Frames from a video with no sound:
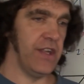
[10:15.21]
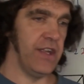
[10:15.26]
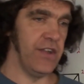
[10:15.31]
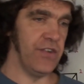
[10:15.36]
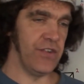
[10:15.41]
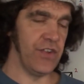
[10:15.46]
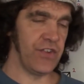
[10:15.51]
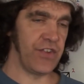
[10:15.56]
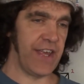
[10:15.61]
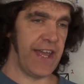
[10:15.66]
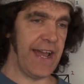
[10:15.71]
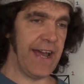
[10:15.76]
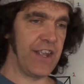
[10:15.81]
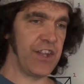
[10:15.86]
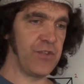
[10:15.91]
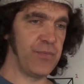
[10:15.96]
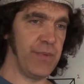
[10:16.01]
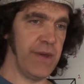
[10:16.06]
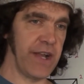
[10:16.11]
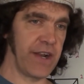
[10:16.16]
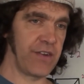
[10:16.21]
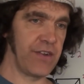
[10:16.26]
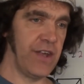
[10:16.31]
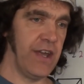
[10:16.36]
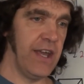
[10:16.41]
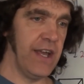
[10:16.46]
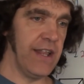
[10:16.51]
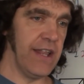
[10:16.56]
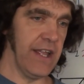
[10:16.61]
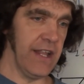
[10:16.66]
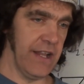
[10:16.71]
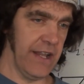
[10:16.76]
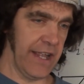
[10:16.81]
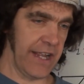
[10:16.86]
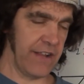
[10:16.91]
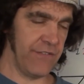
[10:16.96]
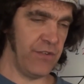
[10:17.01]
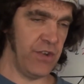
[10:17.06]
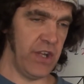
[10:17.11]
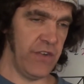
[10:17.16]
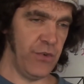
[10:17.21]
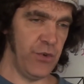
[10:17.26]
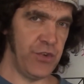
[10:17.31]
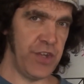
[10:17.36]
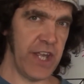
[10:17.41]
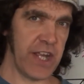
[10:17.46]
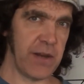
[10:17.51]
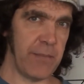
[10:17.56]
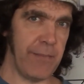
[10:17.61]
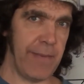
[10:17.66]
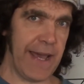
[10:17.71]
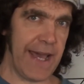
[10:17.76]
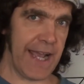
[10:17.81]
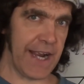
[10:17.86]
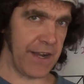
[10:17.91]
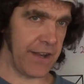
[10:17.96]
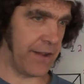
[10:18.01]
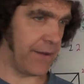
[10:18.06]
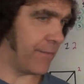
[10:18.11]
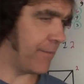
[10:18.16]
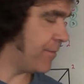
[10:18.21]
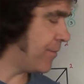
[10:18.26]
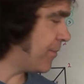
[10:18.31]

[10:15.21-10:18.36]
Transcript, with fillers: is this aspect, it, like if you, if you take a magnet,